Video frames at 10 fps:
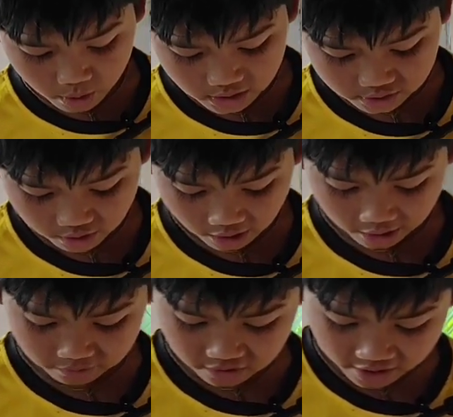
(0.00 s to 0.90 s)
with
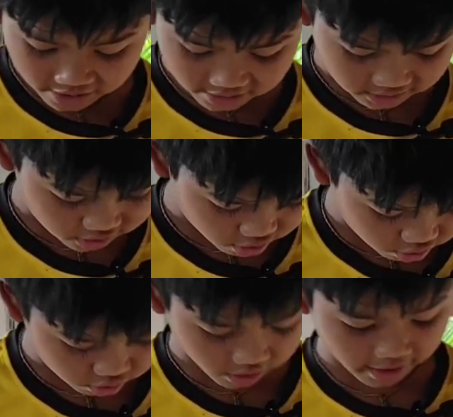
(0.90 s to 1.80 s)
your friend in
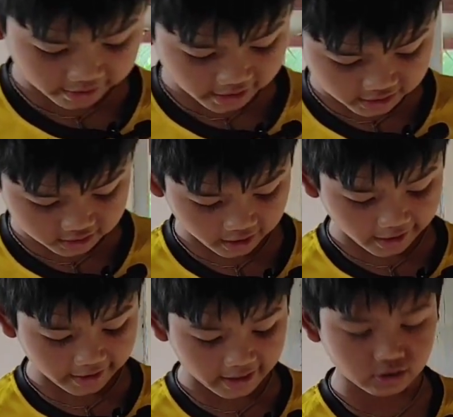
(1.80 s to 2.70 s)
school. I get it.
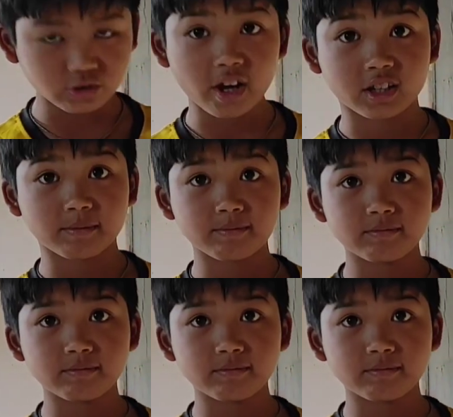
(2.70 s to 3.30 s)
I can do it.